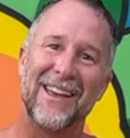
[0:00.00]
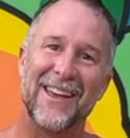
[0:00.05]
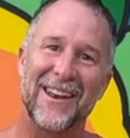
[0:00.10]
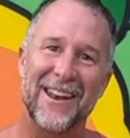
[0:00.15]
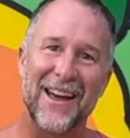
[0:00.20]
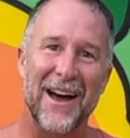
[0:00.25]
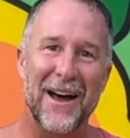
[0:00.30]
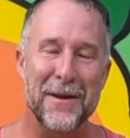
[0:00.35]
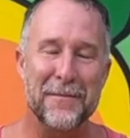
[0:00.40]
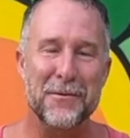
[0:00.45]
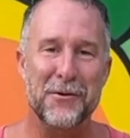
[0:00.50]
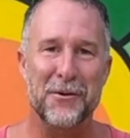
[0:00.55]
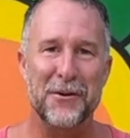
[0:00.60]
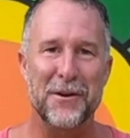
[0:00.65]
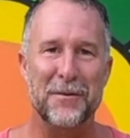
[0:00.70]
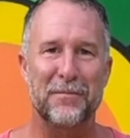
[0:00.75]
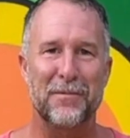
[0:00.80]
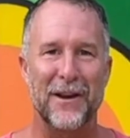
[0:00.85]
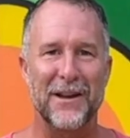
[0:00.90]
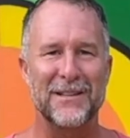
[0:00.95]
and I'm going to
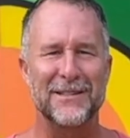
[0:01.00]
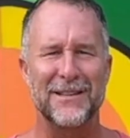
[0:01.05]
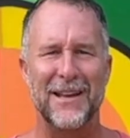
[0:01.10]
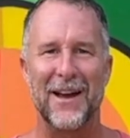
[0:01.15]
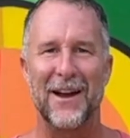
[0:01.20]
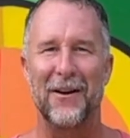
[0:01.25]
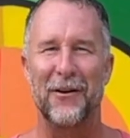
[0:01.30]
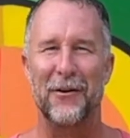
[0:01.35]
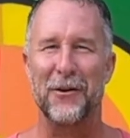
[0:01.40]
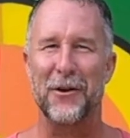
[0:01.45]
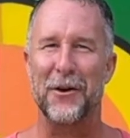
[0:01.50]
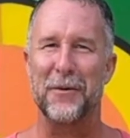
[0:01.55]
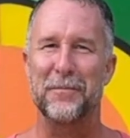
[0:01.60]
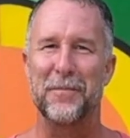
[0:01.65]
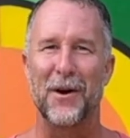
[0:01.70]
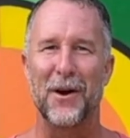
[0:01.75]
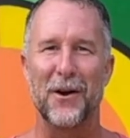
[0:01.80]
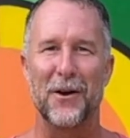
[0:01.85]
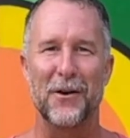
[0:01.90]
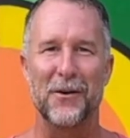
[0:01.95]
break down a
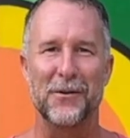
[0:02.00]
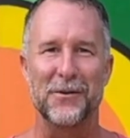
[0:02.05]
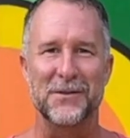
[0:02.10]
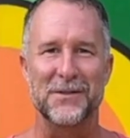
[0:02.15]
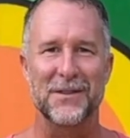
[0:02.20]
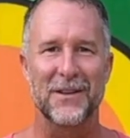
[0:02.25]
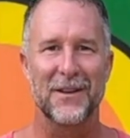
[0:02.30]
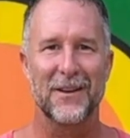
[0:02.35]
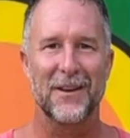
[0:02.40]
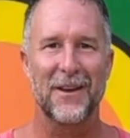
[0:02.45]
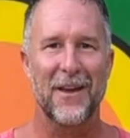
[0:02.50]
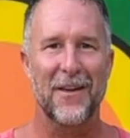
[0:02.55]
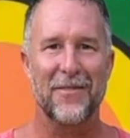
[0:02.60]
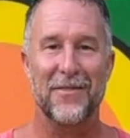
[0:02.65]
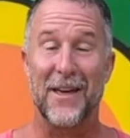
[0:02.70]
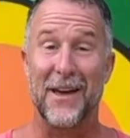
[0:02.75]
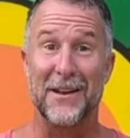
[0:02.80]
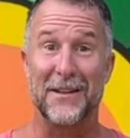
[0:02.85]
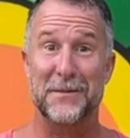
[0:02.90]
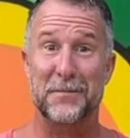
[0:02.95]
pose
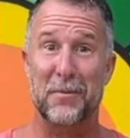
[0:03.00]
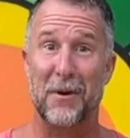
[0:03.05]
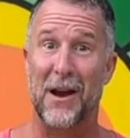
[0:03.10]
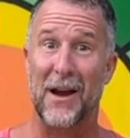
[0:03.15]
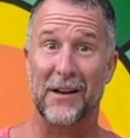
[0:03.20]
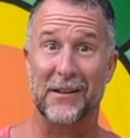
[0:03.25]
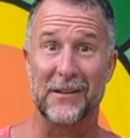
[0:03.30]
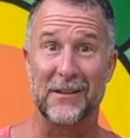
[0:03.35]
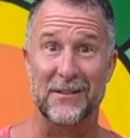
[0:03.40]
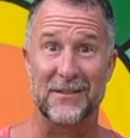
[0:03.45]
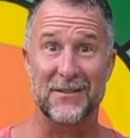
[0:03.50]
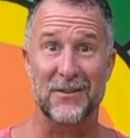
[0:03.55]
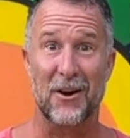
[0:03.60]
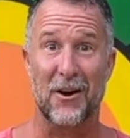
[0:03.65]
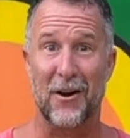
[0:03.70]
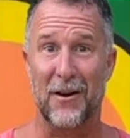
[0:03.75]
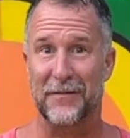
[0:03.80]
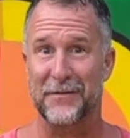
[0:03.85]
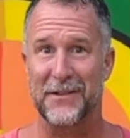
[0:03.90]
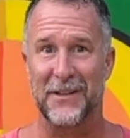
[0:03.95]
that is practiced
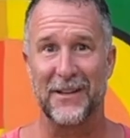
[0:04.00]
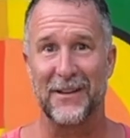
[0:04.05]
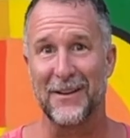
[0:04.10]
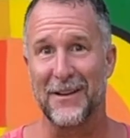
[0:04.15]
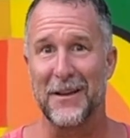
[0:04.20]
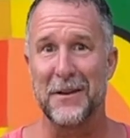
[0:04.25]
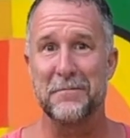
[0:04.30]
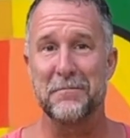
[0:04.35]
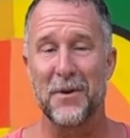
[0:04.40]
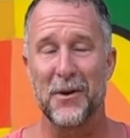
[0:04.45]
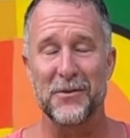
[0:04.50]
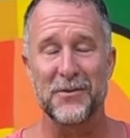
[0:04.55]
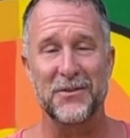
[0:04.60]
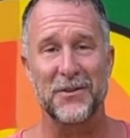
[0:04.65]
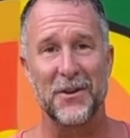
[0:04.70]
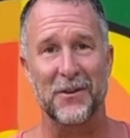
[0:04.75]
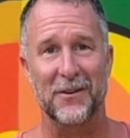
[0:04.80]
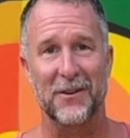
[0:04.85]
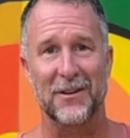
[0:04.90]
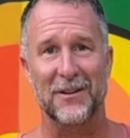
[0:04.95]
often in most
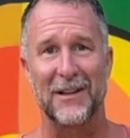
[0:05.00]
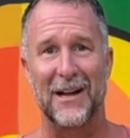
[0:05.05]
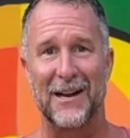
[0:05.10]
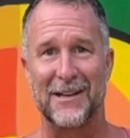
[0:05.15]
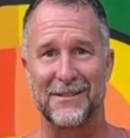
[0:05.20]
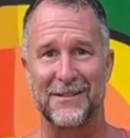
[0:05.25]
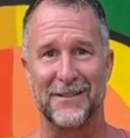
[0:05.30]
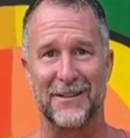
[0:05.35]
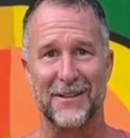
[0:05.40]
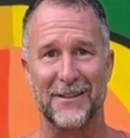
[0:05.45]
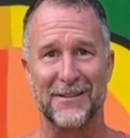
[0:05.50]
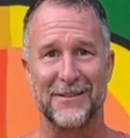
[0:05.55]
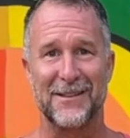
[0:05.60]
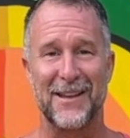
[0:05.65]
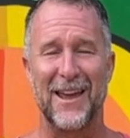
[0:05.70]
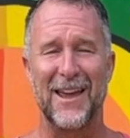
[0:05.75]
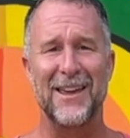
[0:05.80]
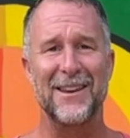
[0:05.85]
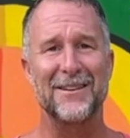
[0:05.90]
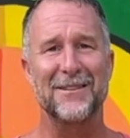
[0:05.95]
yoga classes,
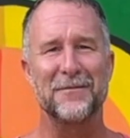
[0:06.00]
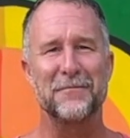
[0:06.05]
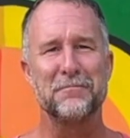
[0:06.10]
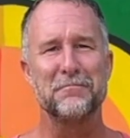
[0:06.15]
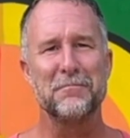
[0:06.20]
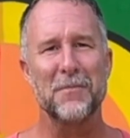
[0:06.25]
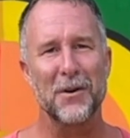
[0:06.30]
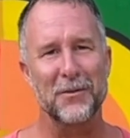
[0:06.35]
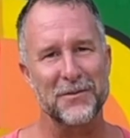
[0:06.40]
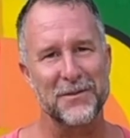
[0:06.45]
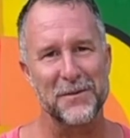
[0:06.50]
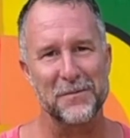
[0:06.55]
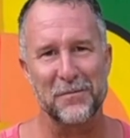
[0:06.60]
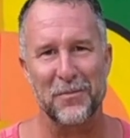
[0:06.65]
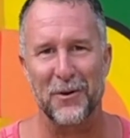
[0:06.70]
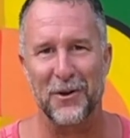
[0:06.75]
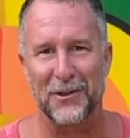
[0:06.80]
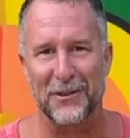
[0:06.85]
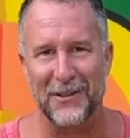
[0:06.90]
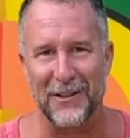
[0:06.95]
and most
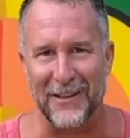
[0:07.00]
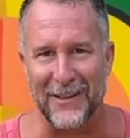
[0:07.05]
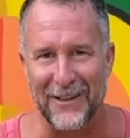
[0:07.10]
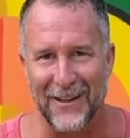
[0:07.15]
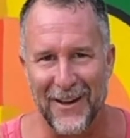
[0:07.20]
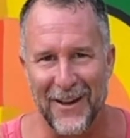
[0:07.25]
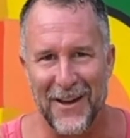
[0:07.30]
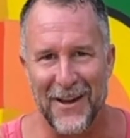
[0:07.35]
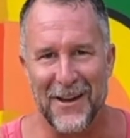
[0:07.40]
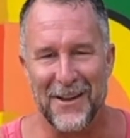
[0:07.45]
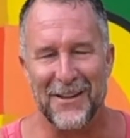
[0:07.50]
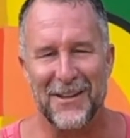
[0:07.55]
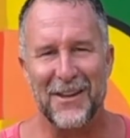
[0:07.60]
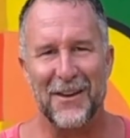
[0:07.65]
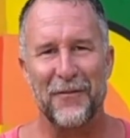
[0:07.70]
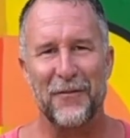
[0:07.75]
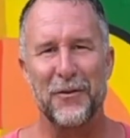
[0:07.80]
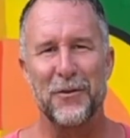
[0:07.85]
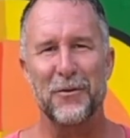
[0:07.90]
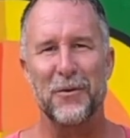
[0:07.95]
importantly,
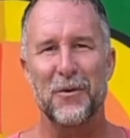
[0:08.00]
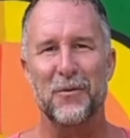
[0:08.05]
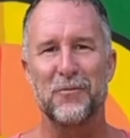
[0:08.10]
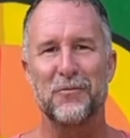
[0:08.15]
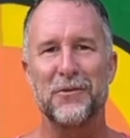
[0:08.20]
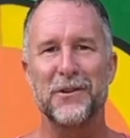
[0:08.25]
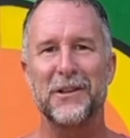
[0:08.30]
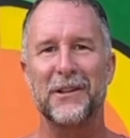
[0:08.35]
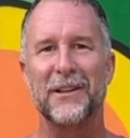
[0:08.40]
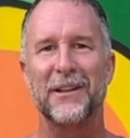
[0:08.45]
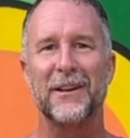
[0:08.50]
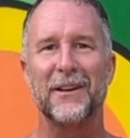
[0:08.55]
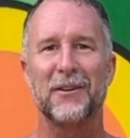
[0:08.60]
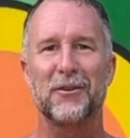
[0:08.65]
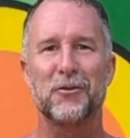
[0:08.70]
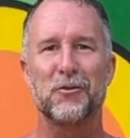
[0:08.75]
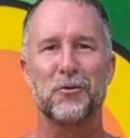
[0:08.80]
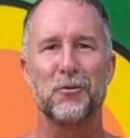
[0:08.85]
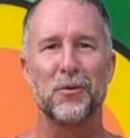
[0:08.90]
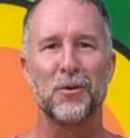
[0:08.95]
give you a really
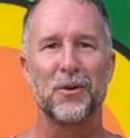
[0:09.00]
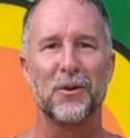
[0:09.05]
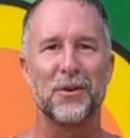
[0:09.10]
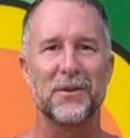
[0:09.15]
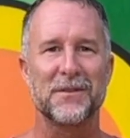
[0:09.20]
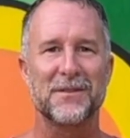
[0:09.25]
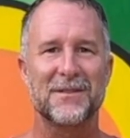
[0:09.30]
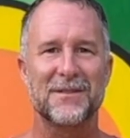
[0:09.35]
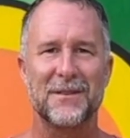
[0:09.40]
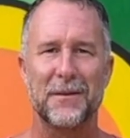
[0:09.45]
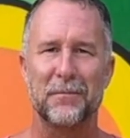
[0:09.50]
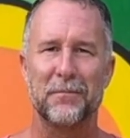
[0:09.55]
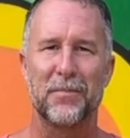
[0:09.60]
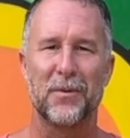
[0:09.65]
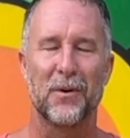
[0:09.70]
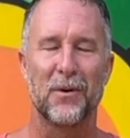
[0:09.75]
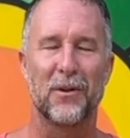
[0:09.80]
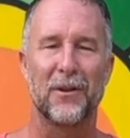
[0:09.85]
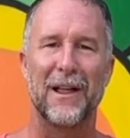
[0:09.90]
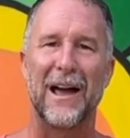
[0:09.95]
cool,
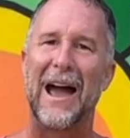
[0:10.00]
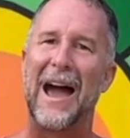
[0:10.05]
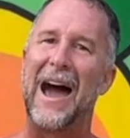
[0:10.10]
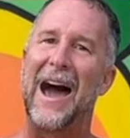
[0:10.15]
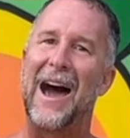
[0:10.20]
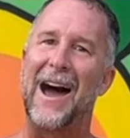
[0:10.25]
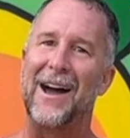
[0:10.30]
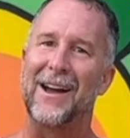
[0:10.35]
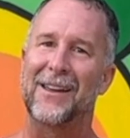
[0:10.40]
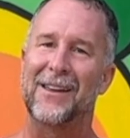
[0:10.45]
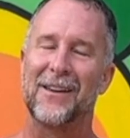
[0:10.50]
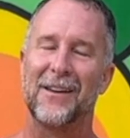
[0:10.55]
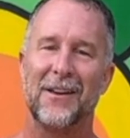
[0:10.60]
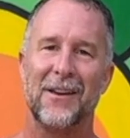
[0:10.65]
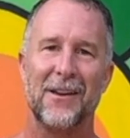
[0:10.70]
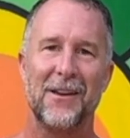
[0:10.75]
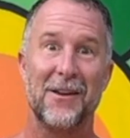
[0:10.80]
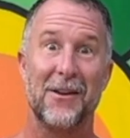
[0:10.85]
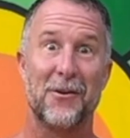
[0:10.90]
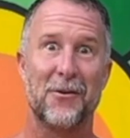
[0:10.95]
simple hack
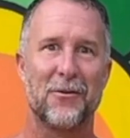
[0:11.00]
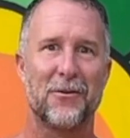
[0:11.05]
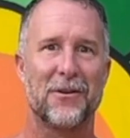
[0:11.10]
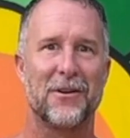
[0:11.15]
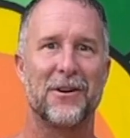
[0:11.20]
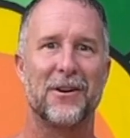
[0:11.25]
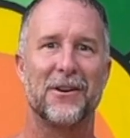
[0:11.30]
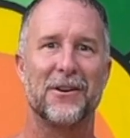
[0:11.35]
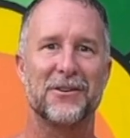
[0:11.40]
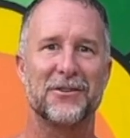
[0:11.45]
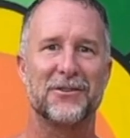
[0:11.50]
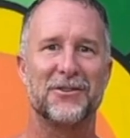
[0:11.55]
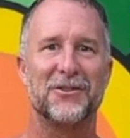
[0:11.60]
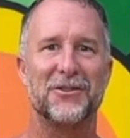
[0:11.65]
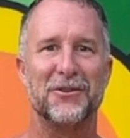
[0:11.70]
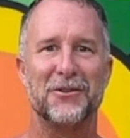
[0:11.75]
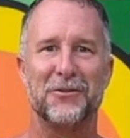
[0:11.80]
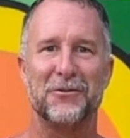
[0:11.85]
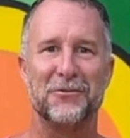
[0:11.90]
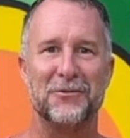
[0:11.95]
in order
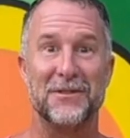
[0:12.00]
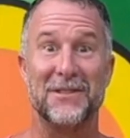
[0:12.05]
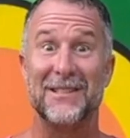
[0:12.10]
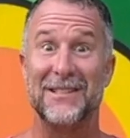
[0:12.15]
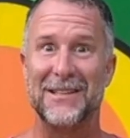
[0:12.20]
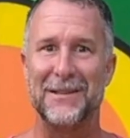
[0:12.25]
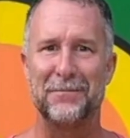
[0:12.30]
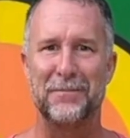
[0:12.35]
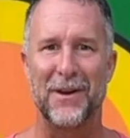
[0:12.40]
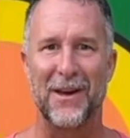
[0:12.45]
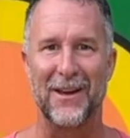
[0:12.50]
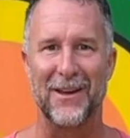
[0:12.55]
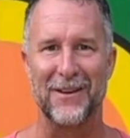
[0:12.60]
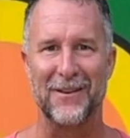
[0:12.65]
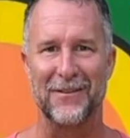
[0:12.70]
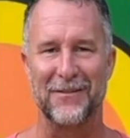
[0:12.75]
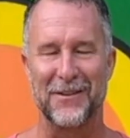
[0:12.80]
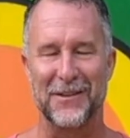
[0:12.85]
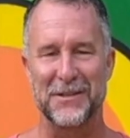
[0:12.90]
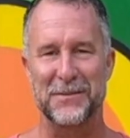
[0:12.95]
to
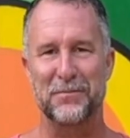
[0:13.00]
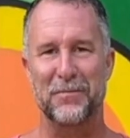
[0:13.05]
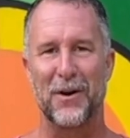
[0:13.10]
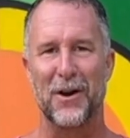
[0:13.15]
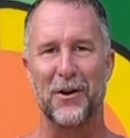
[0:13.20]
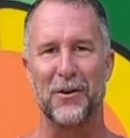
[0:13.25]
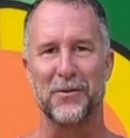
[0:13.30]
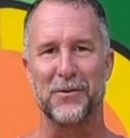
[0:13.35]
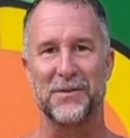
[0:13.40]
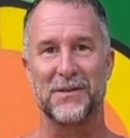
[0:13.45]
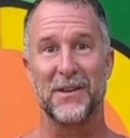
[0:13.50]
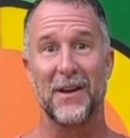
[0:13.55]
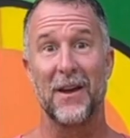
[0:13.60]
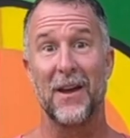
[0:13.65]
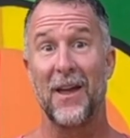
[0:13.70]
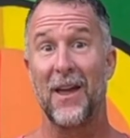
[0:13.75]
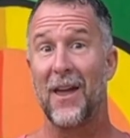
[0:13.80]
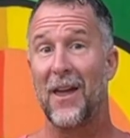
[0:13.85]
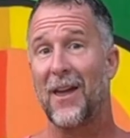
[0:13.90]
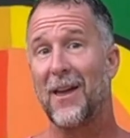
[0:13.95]
deepen this pose
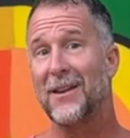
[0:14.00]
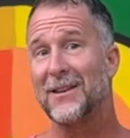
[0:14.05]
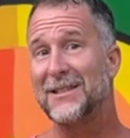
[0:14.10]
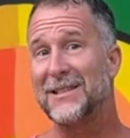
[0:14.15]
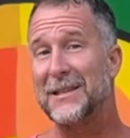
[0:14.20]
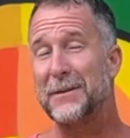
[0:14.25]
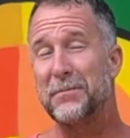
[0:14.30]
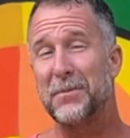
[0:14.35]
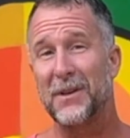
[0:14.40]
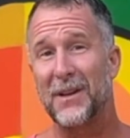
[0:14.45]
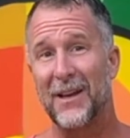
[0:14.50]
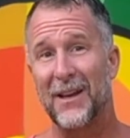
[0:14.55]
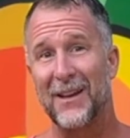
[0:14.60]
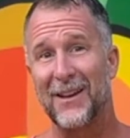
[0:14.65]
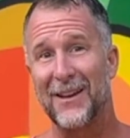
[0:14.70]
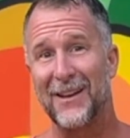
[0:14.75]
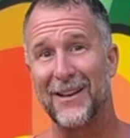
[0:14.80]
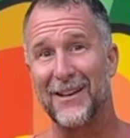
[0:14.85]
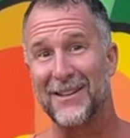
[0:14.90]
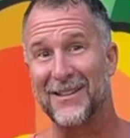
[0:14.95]
and deepen it
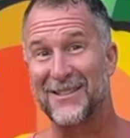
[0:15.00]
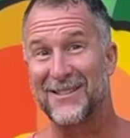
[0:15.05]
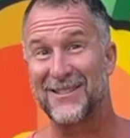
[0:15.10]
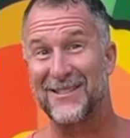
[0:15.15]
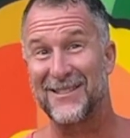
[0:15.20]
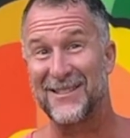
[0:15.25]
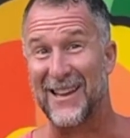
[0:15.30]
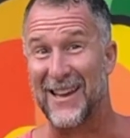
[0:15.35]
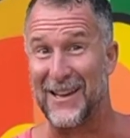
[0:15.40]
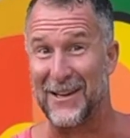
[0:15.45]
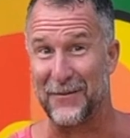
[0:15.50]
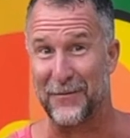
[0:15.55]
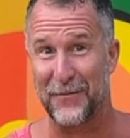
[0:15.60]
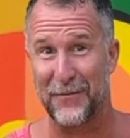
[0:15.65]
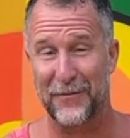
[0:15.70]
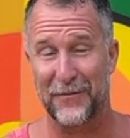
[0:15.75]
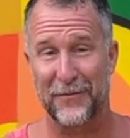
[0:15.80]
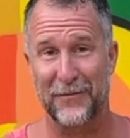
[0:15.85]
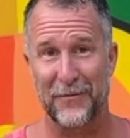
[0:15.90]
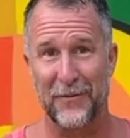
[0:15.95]
in a
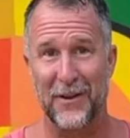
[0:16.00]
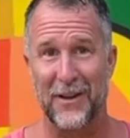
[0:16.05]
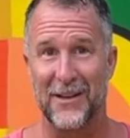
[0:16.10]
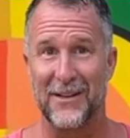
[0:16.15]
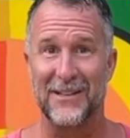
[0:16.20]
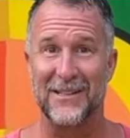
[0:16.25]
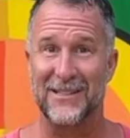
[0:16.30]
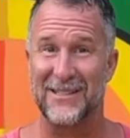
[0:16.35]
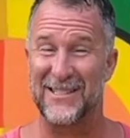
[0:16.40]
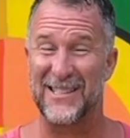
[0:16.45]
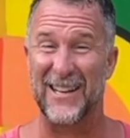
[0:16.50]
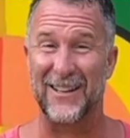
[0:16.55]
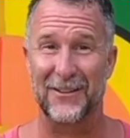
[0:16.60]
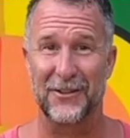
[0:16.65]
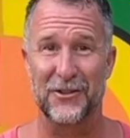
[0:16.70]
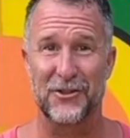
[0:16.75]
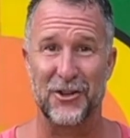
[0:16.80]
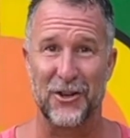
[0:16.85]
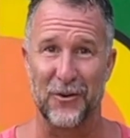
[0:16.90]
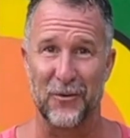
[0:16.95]
safe and
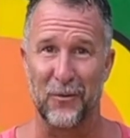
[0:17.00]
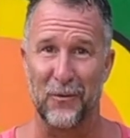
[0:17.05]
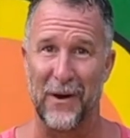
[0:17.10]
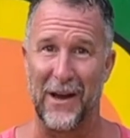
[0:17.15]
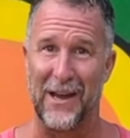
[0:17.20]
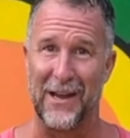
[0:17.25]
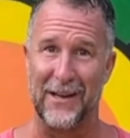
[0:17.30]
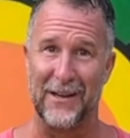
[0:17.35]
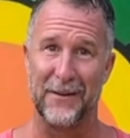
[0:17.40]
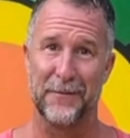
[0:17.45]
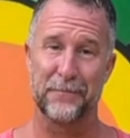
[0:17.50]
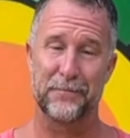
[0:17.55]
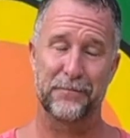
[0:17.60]
intelligent way.